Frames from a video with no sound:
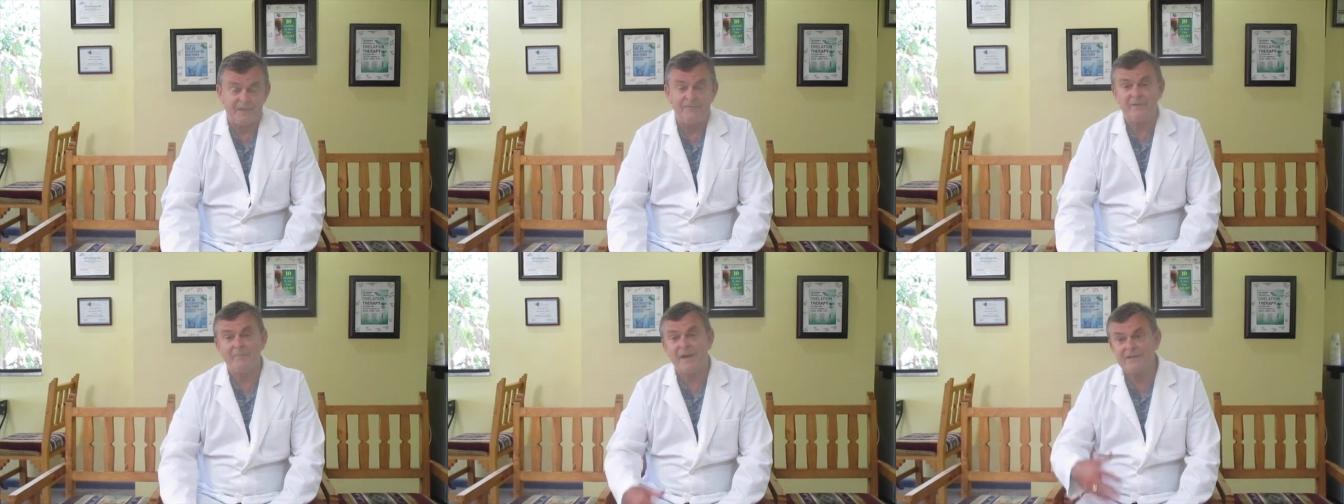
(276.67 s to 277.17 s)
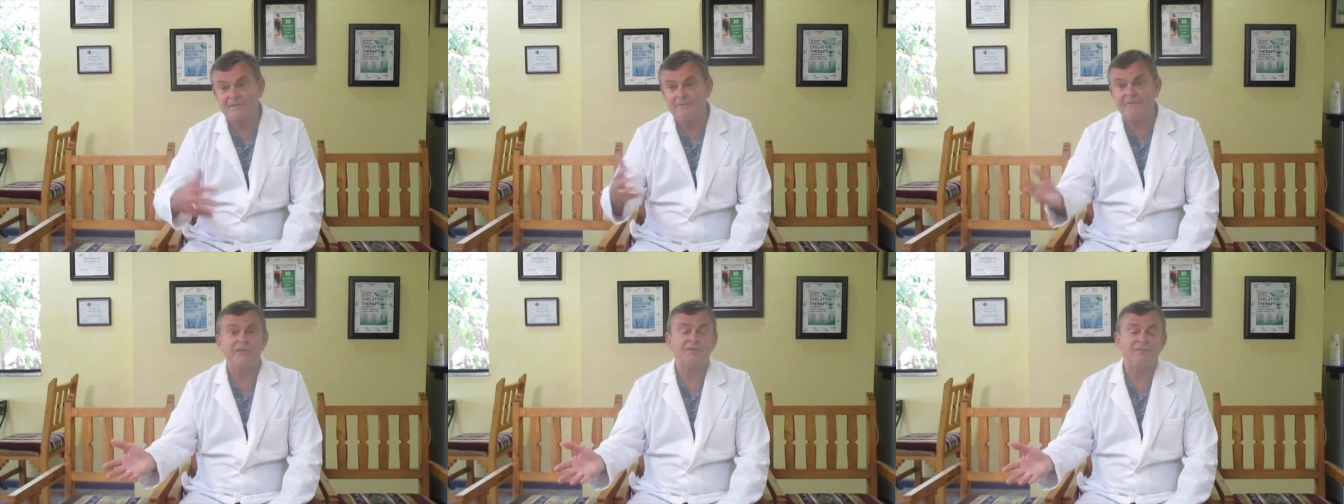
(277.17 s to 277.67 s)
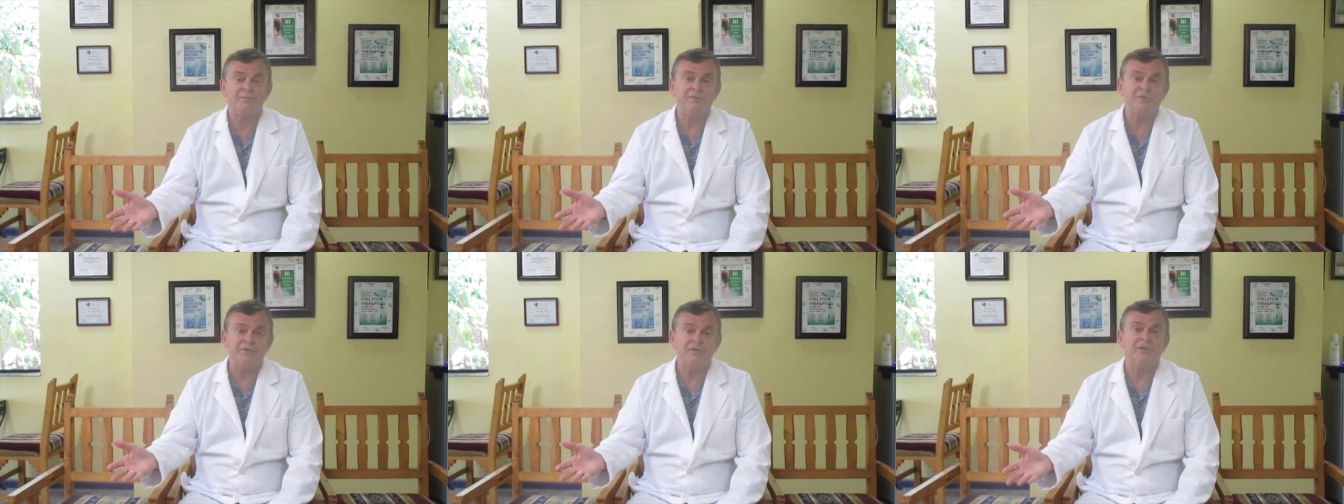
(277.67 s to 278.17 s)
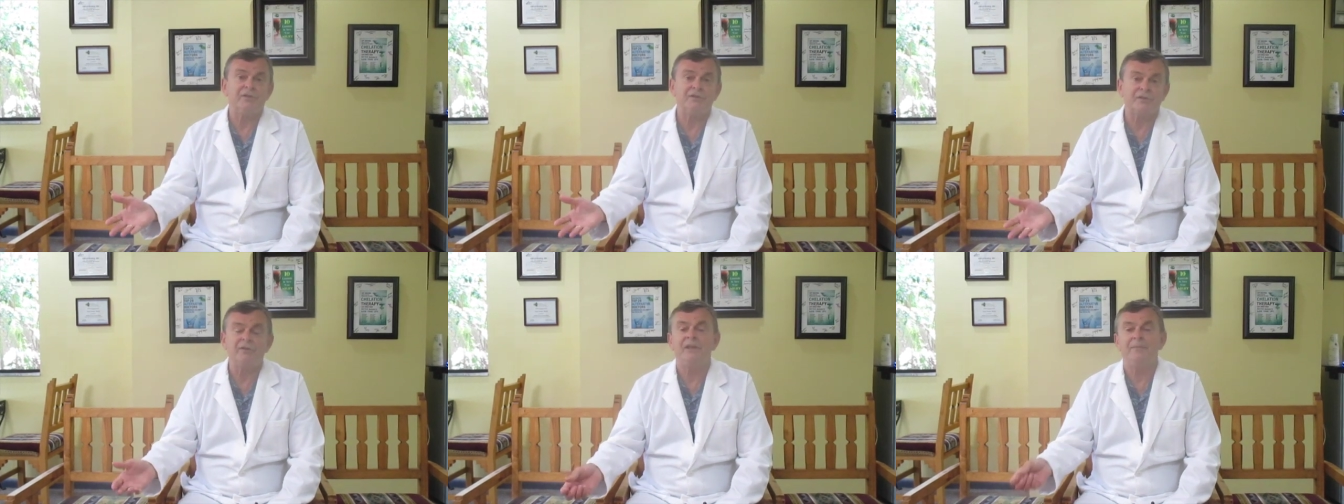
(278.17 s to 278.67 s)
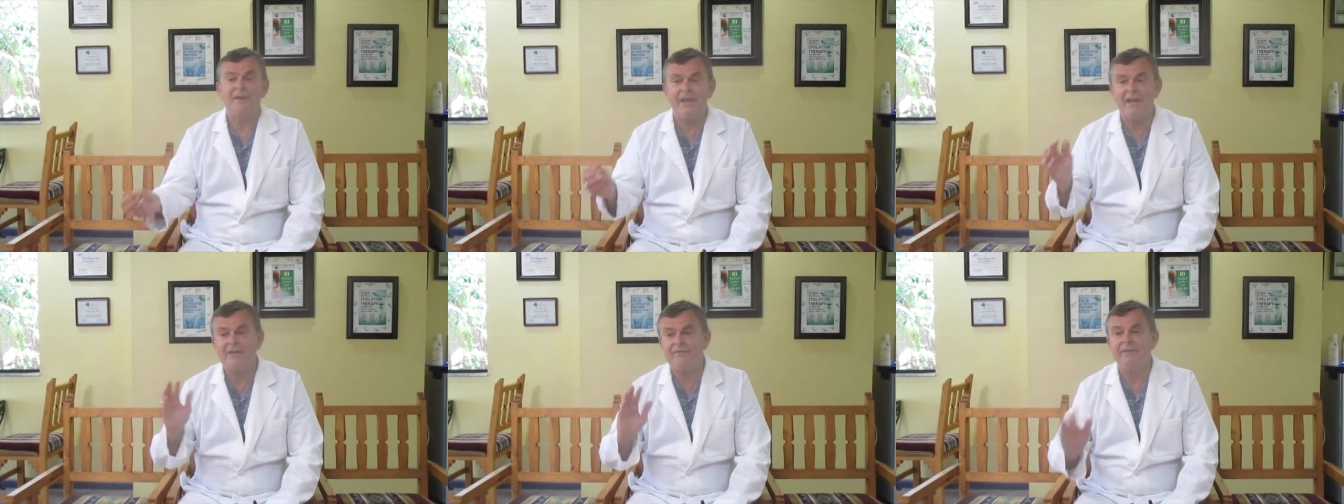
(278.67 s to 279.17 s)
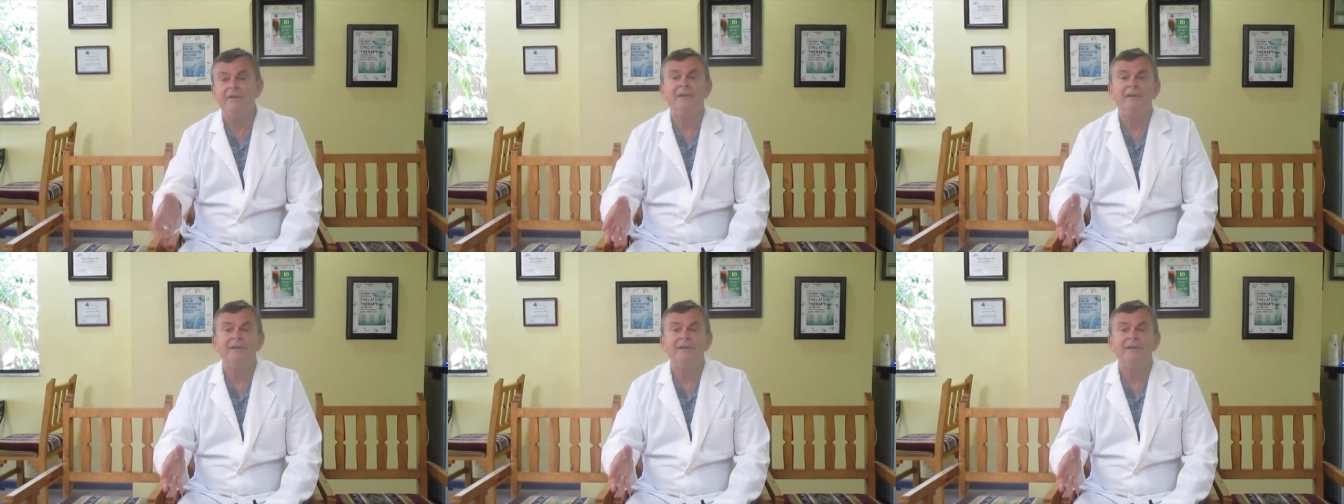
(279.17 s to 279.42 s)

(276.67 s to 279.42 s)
If you buy some vegetables and you're concerned they may have